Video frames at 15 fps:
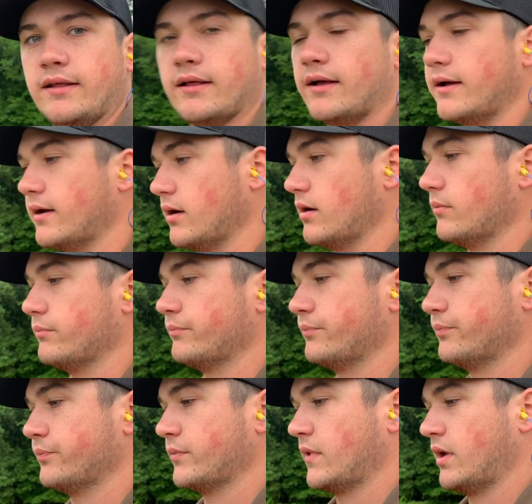
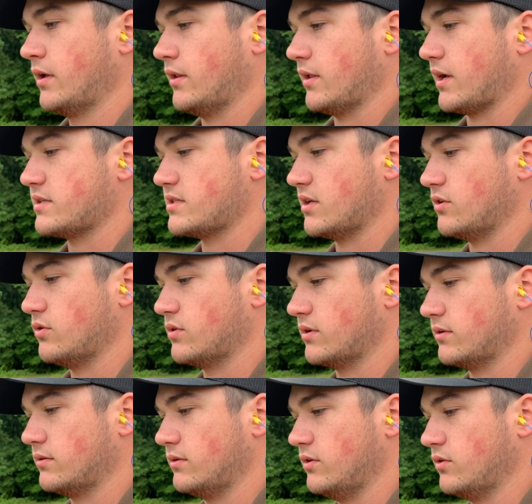Like I said, you
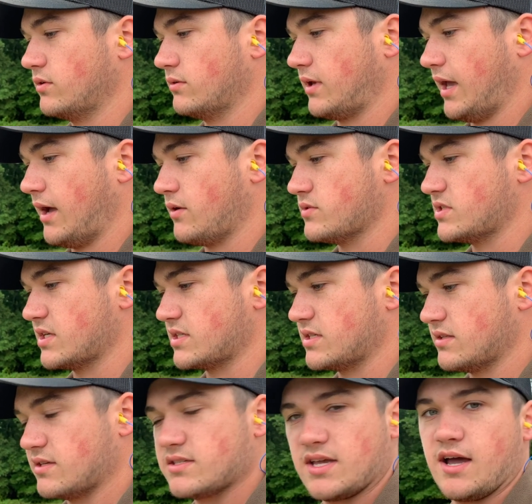can count 6 of
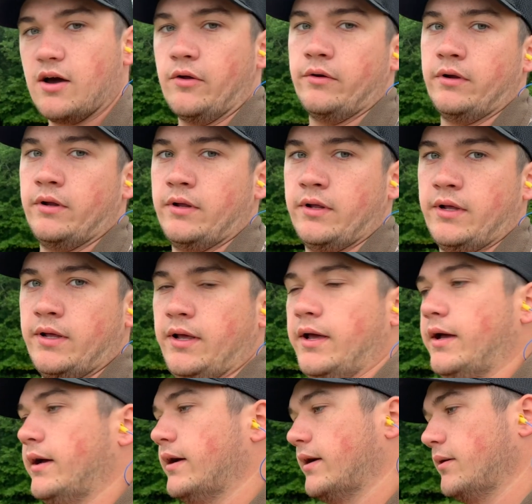these out.
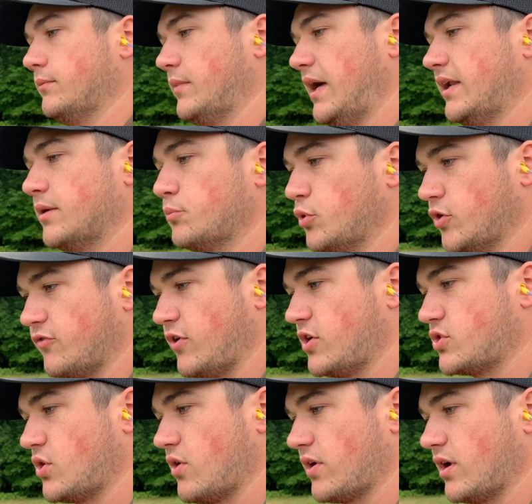I didn't put a fresh
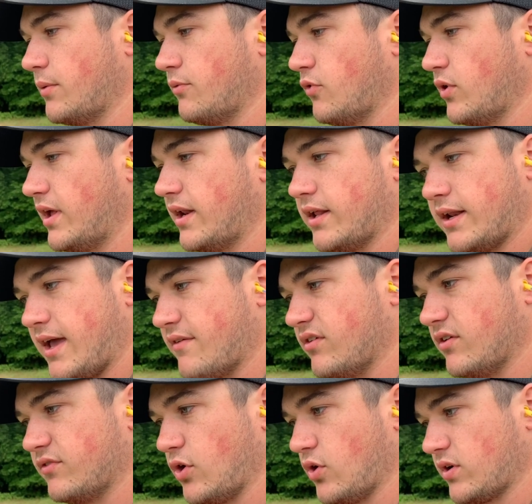target up for it. I didn't have
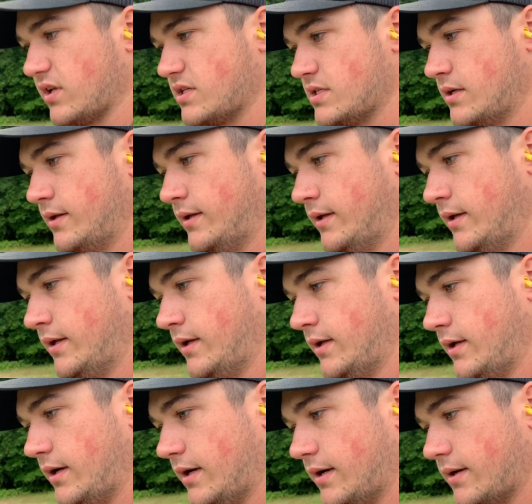enough targets
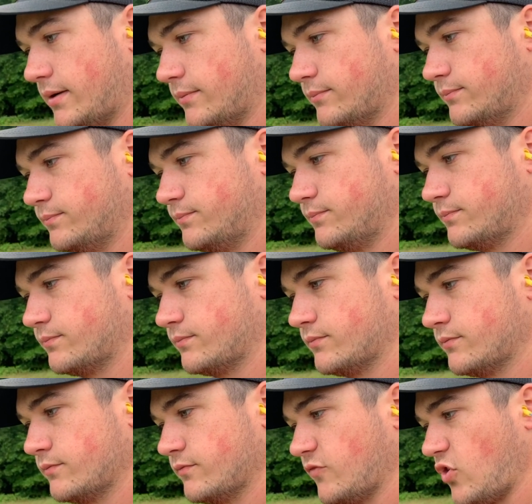
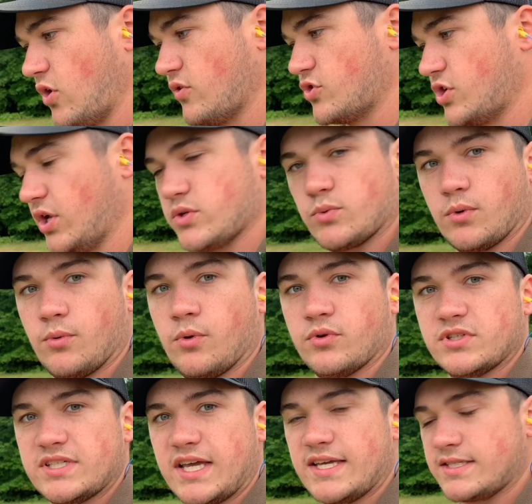for all the shells that we want to
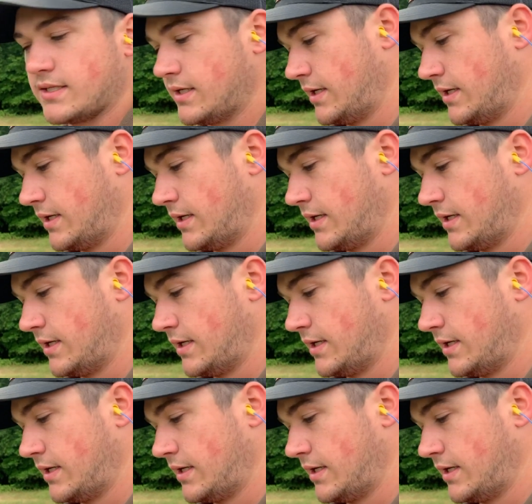test.